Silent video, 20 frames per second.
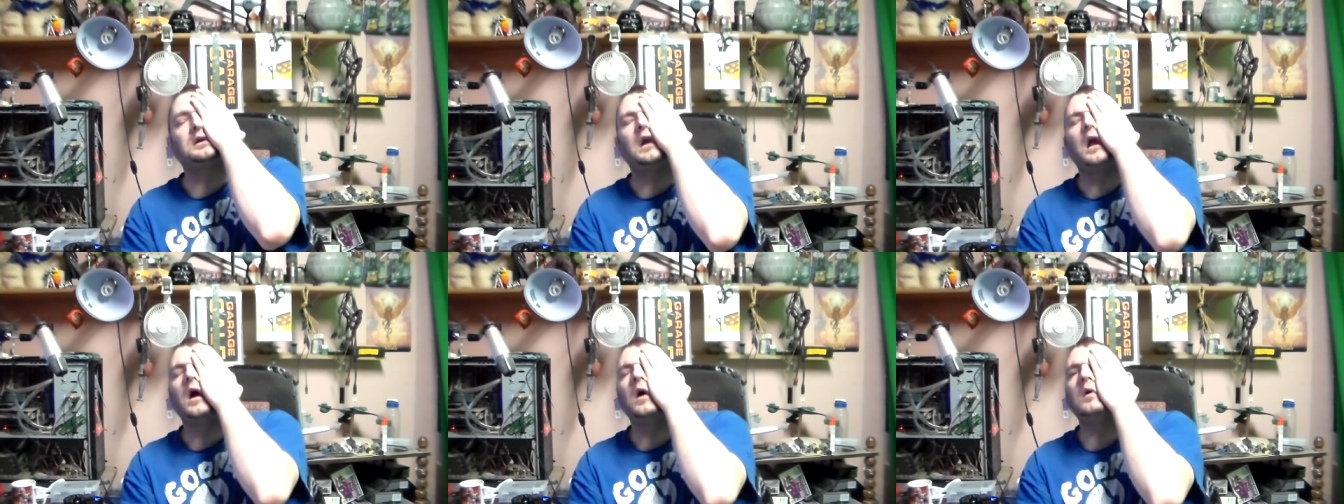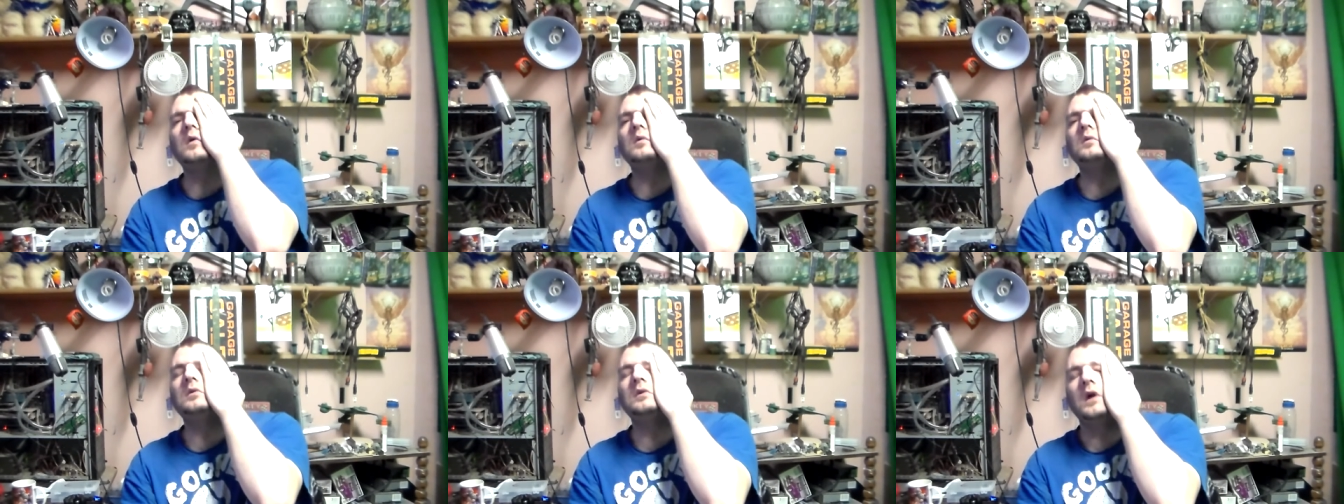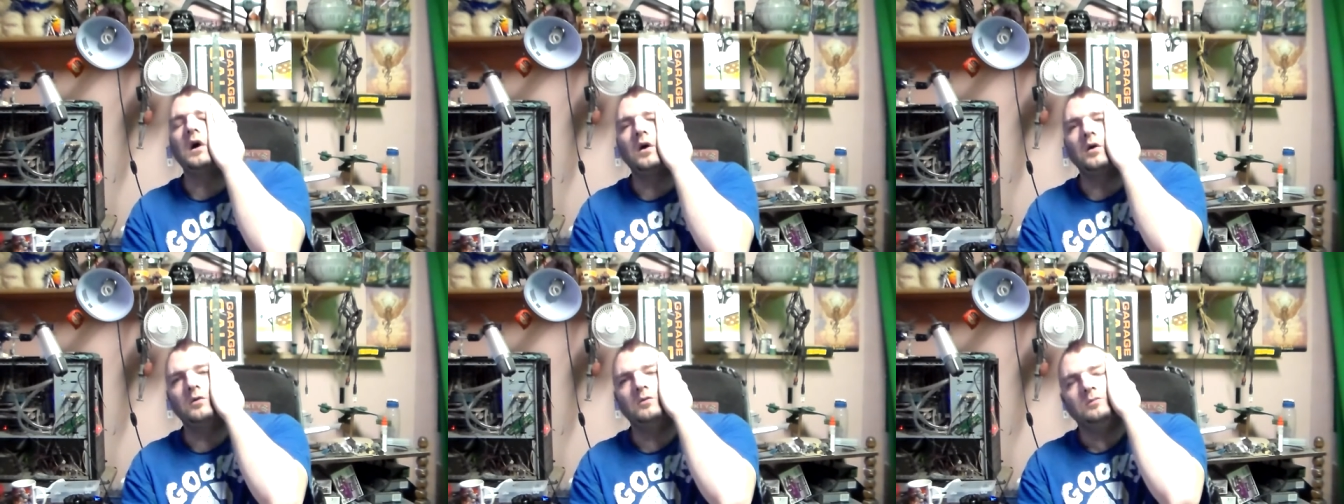no,
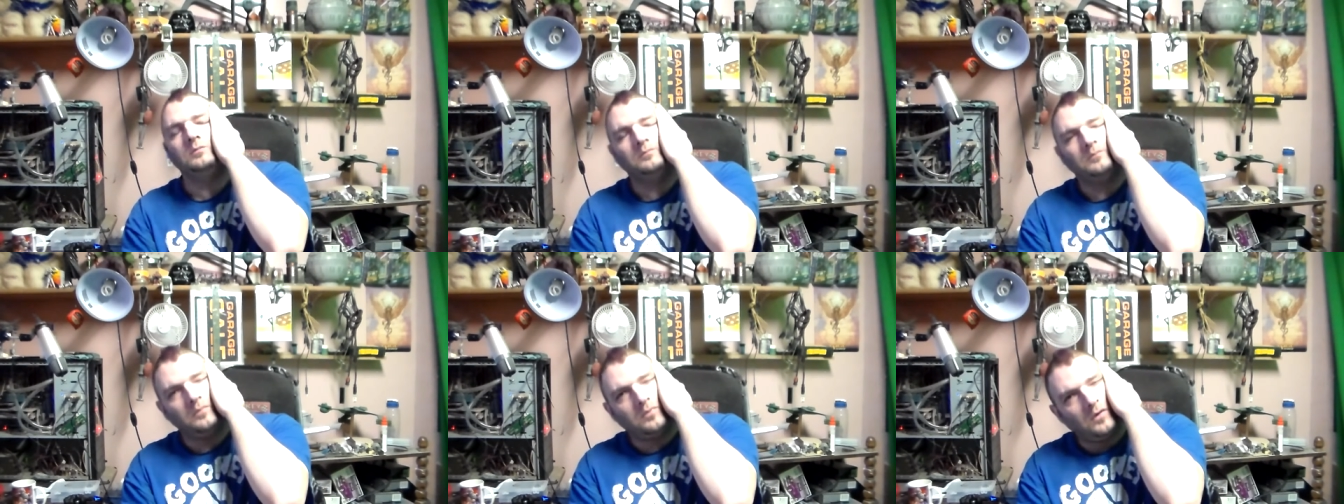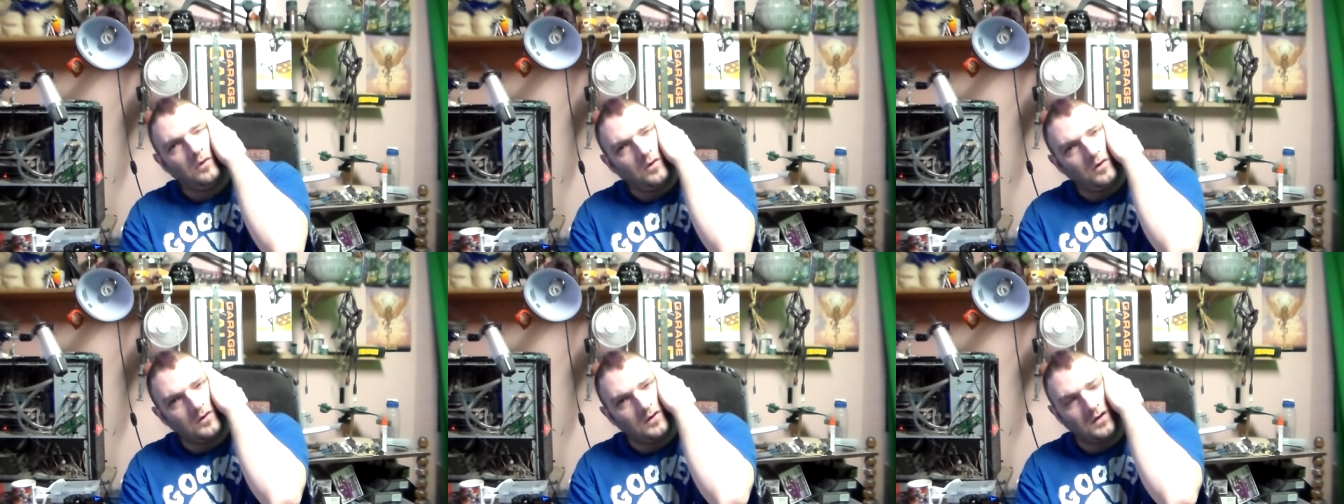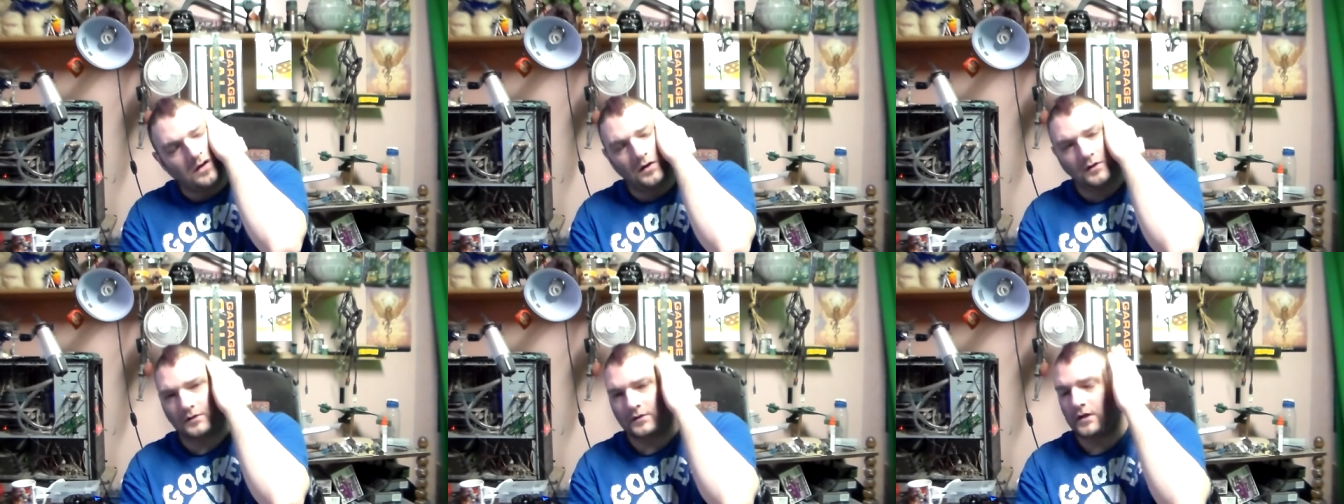no. Poor
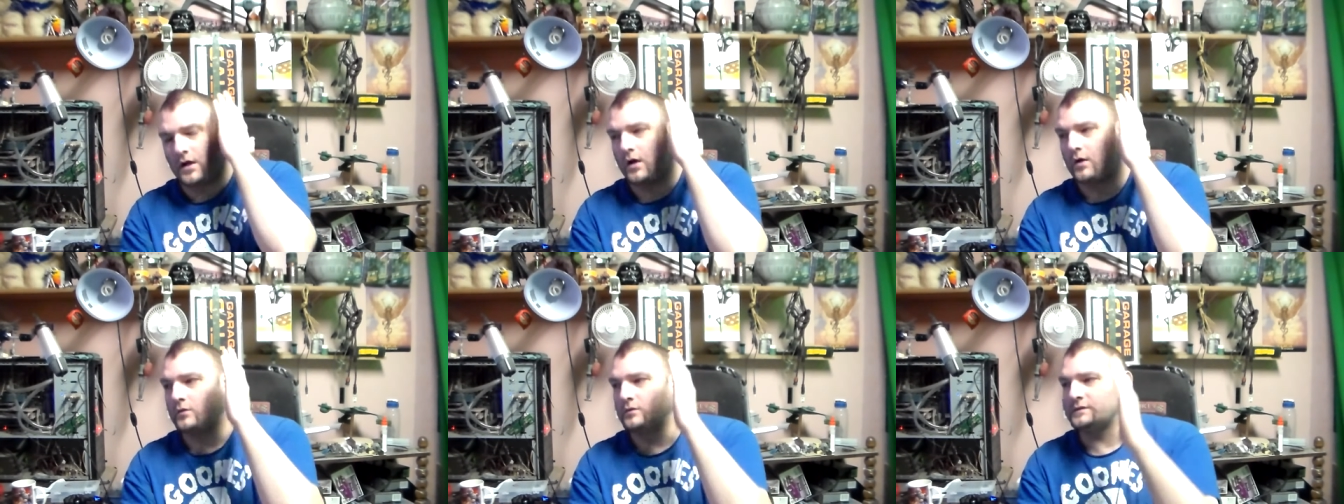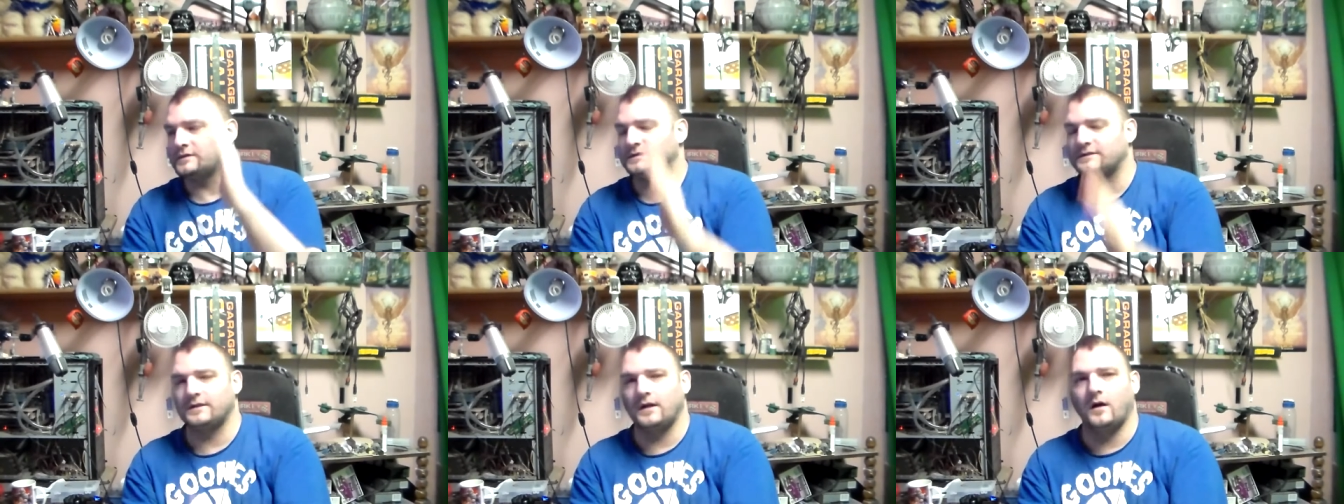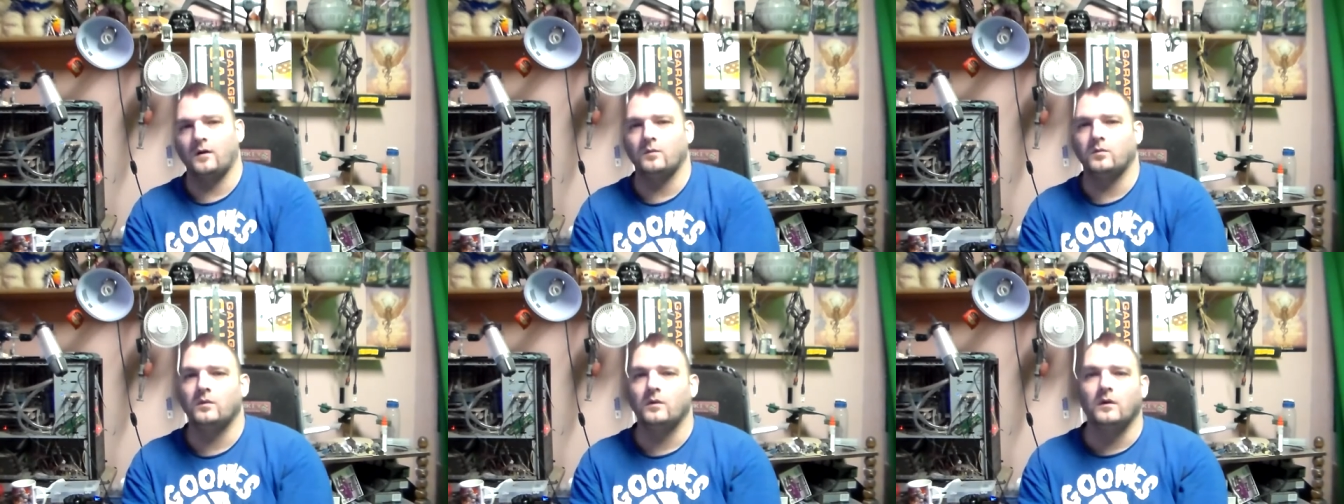God, no. Just no.